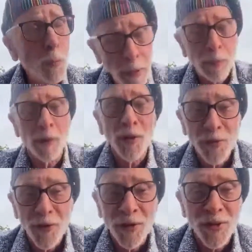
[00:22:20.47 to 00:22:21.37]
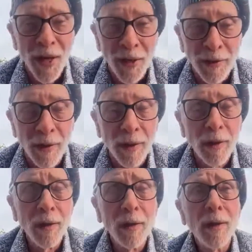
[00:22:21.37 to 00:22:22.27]
new people under the tent.
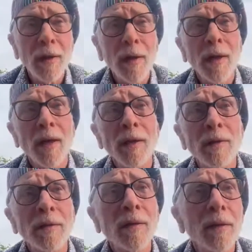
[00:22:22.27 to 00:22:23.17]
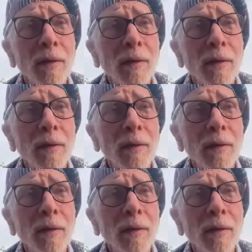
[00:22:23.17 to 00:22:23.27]
And